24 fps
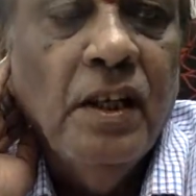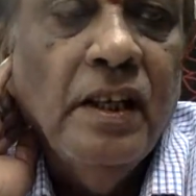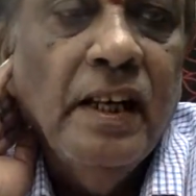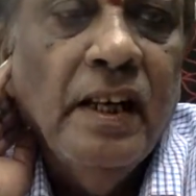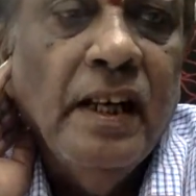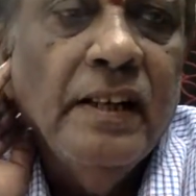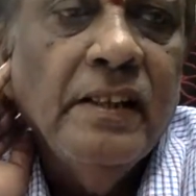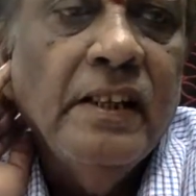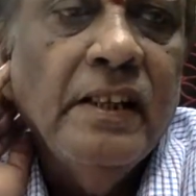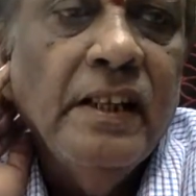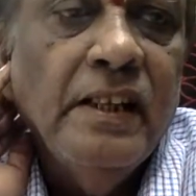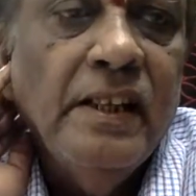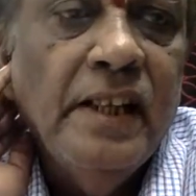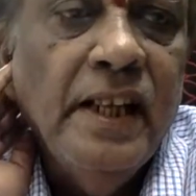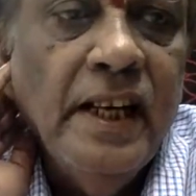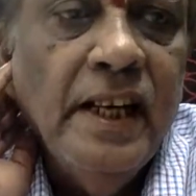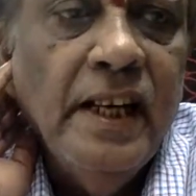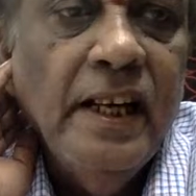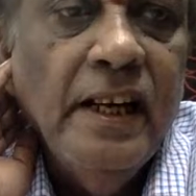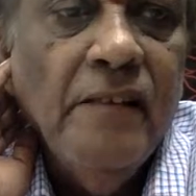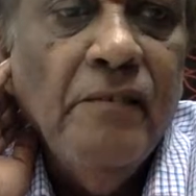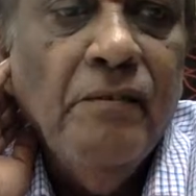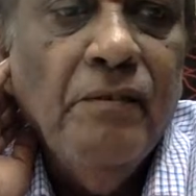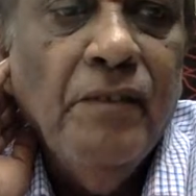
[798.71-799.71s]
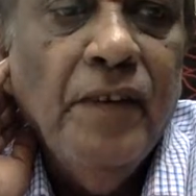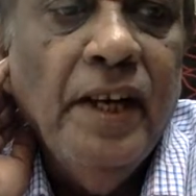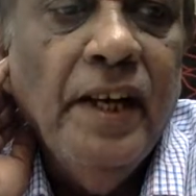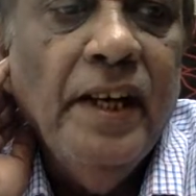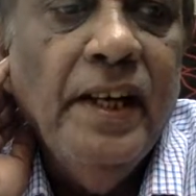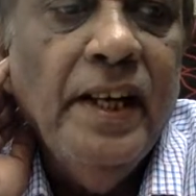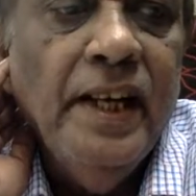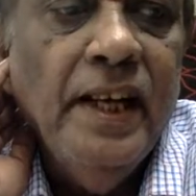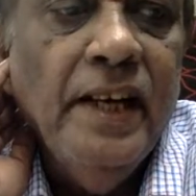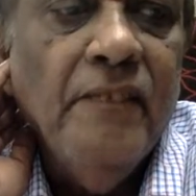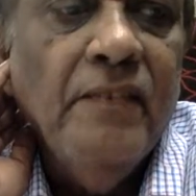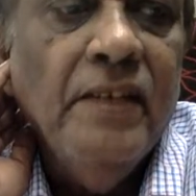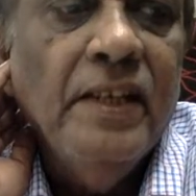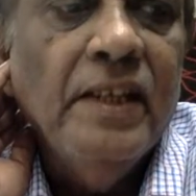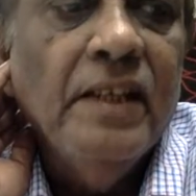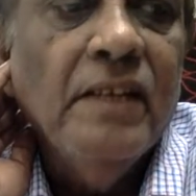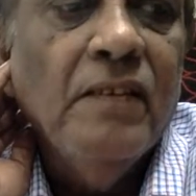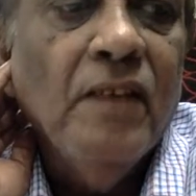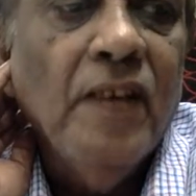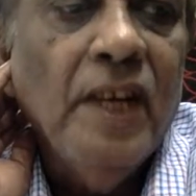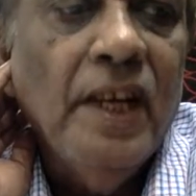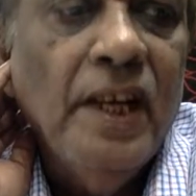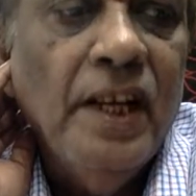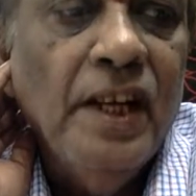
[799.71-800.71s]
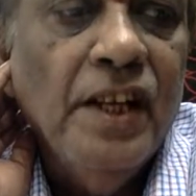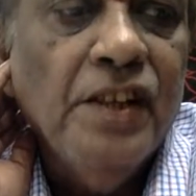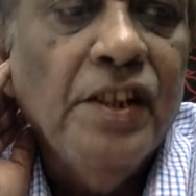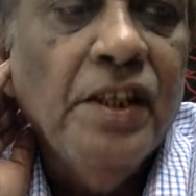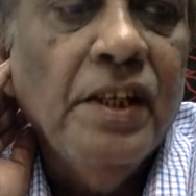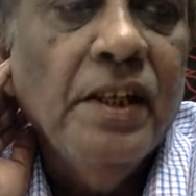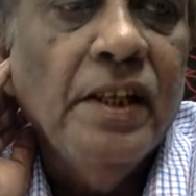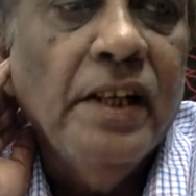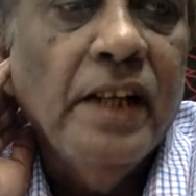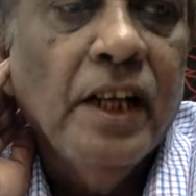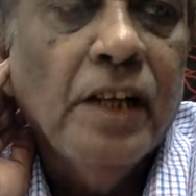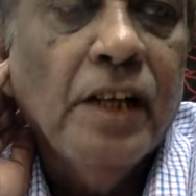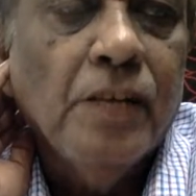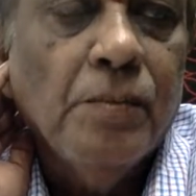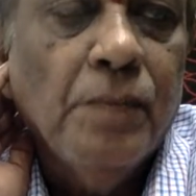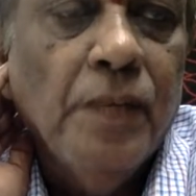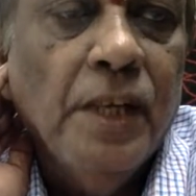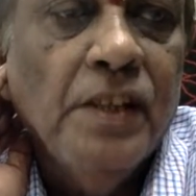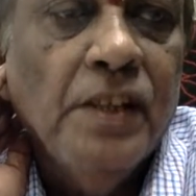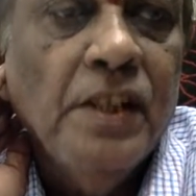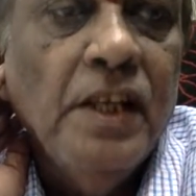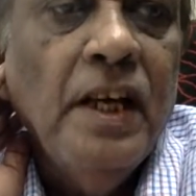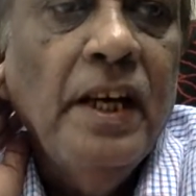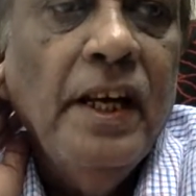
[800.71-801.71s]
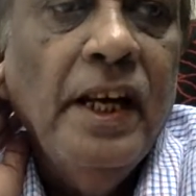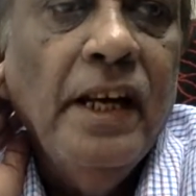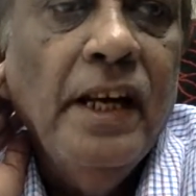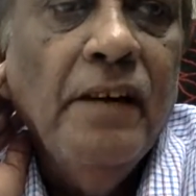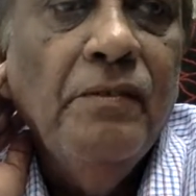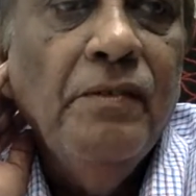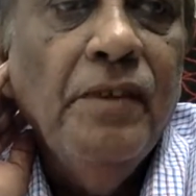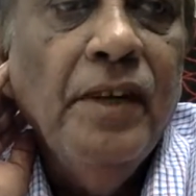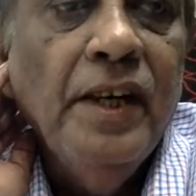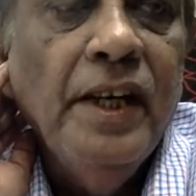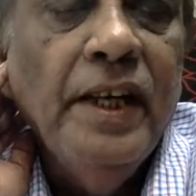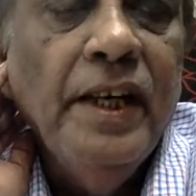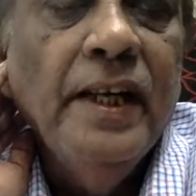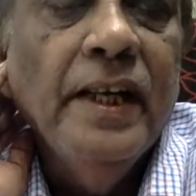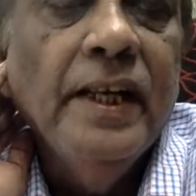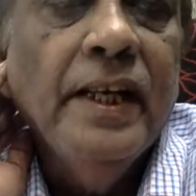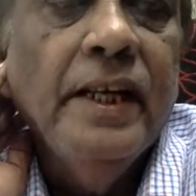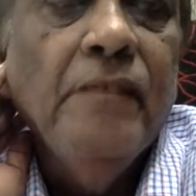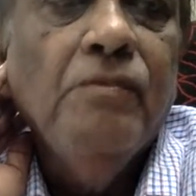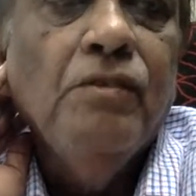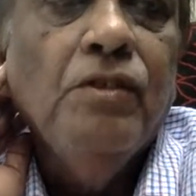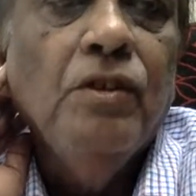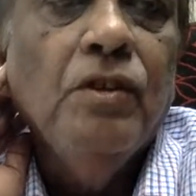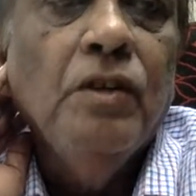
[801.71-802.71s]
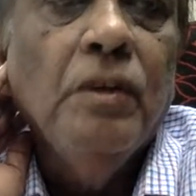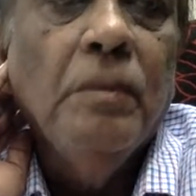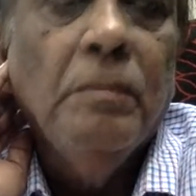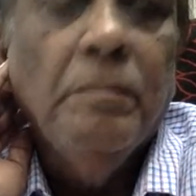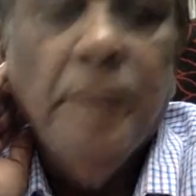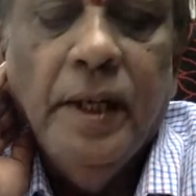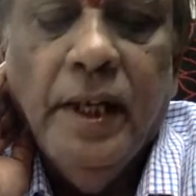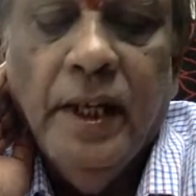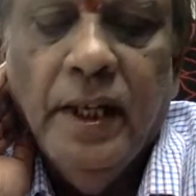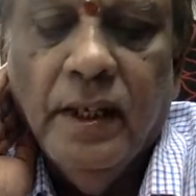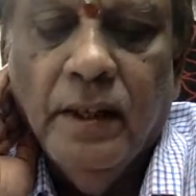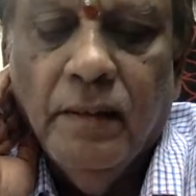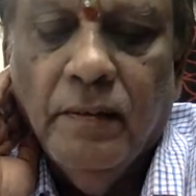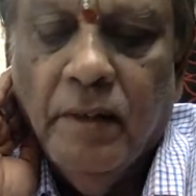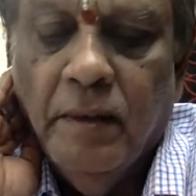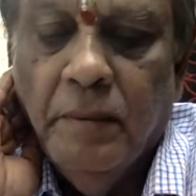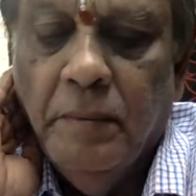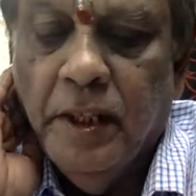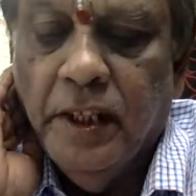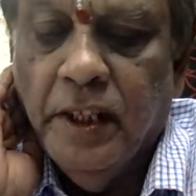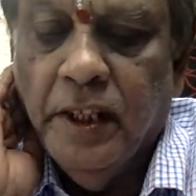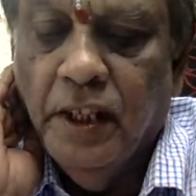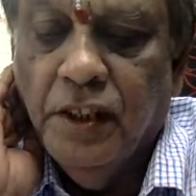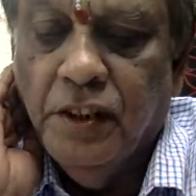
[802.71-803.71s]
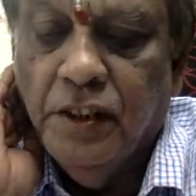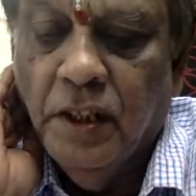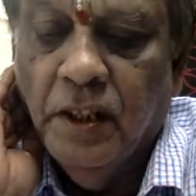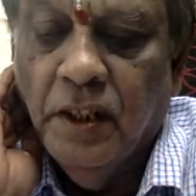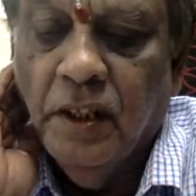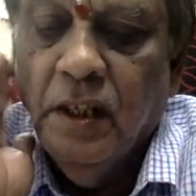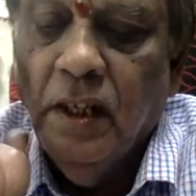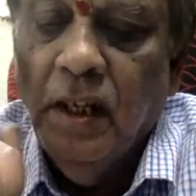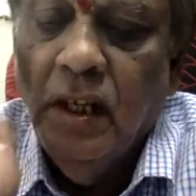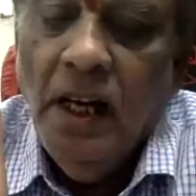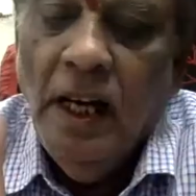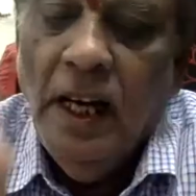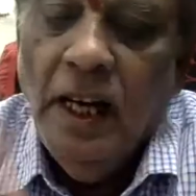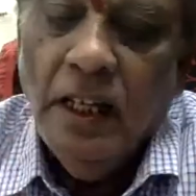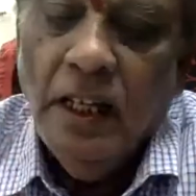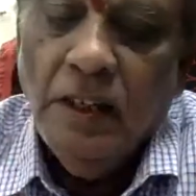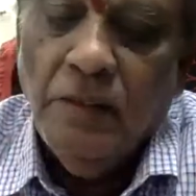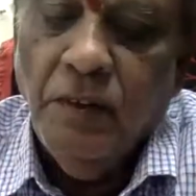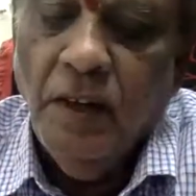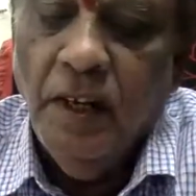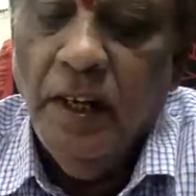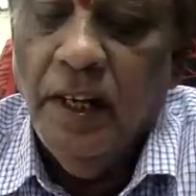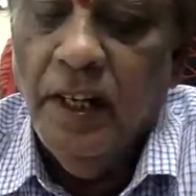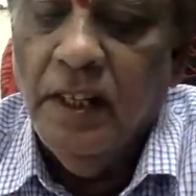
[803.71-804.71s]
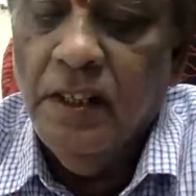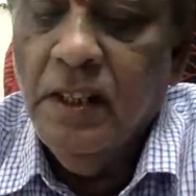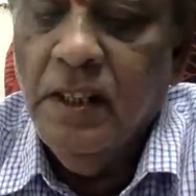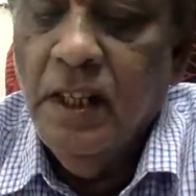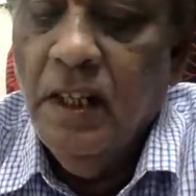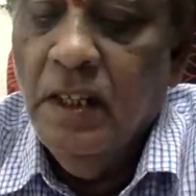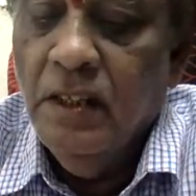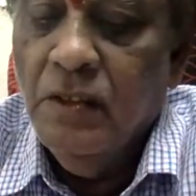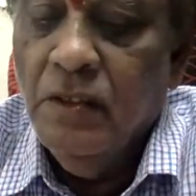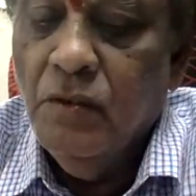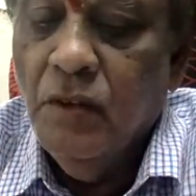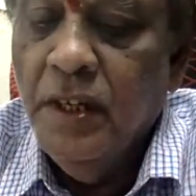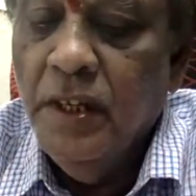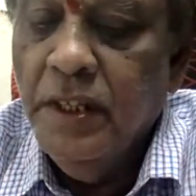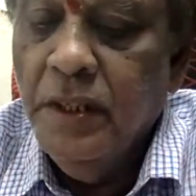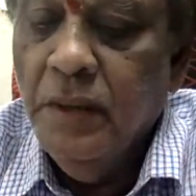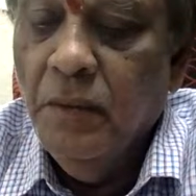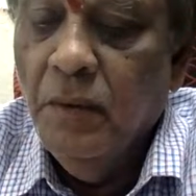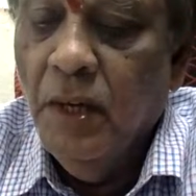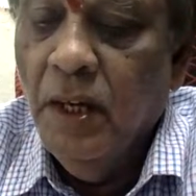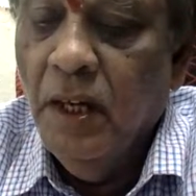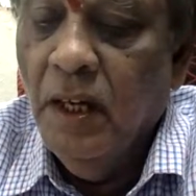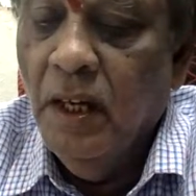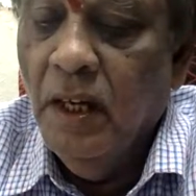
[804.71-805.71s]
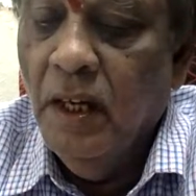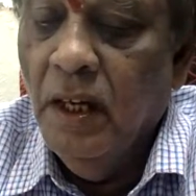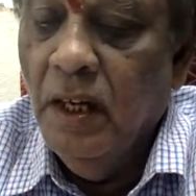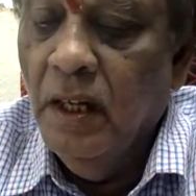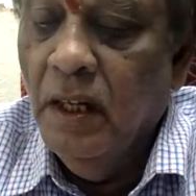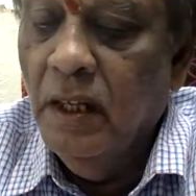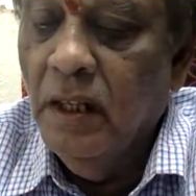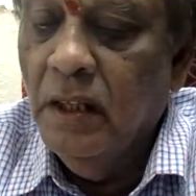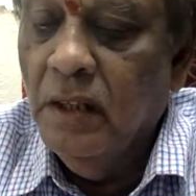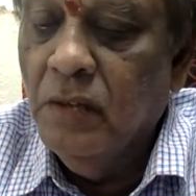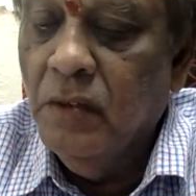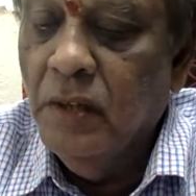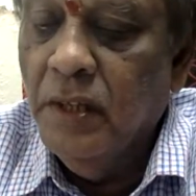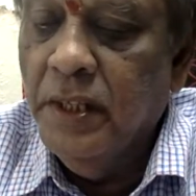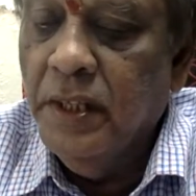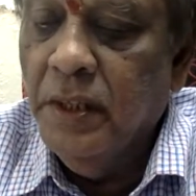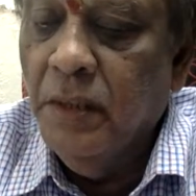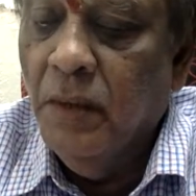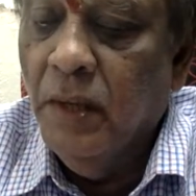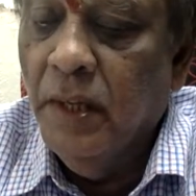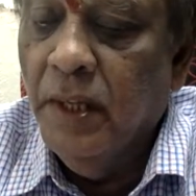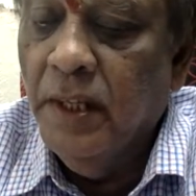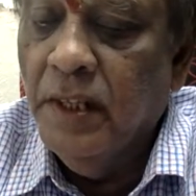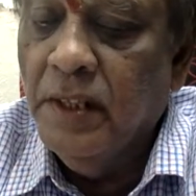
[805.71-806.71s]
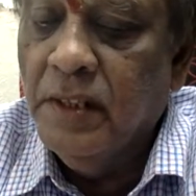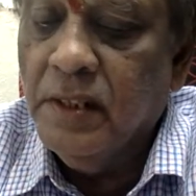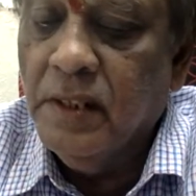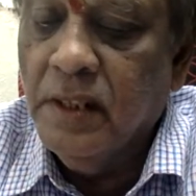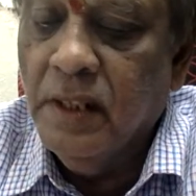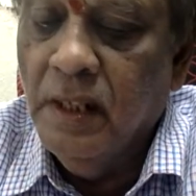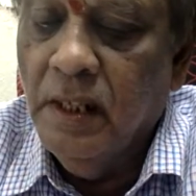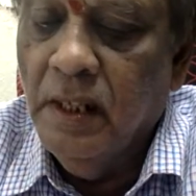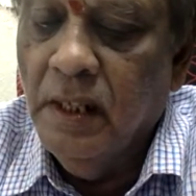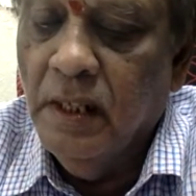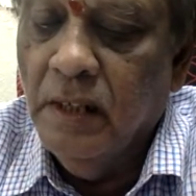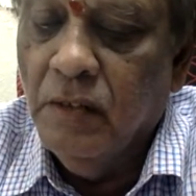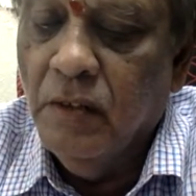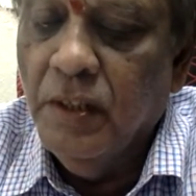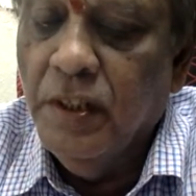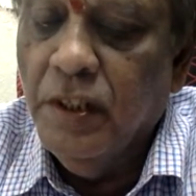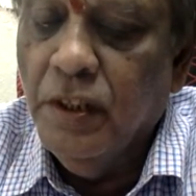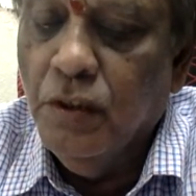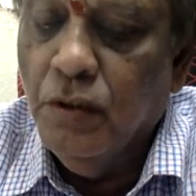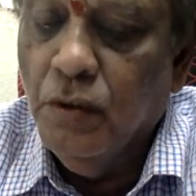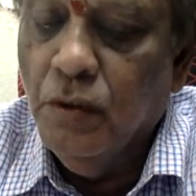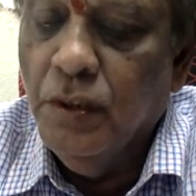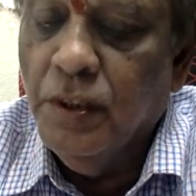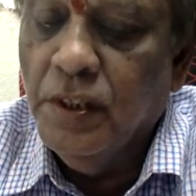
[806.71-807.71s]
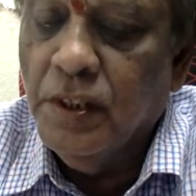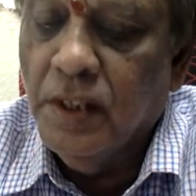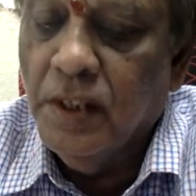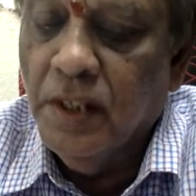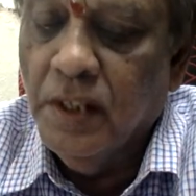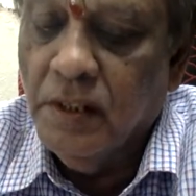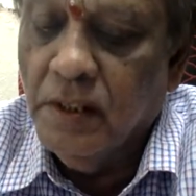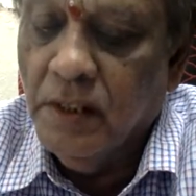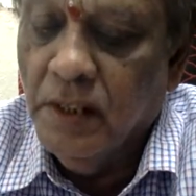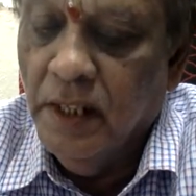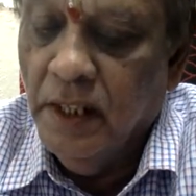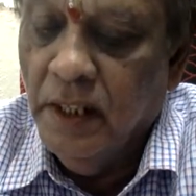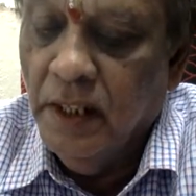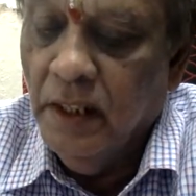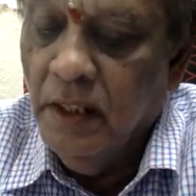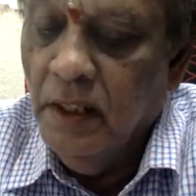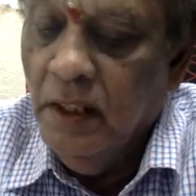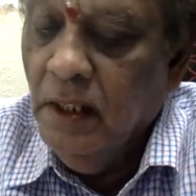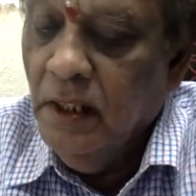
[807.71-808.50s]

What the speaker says: and every day when the violation takes place, every day gives you the period of limitation as far as 22 is concerned.